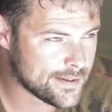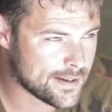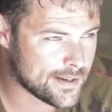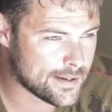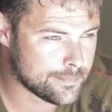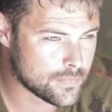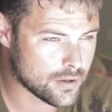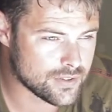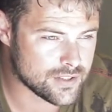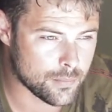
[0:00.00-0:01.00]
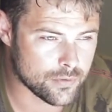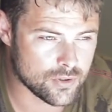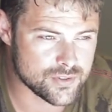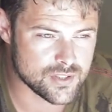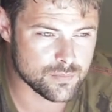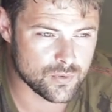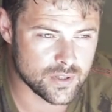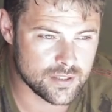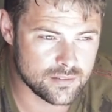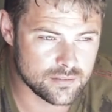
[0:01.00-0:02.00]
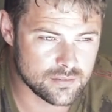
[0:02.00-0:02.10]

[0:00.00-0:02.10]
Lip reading: I redone my rods this morning,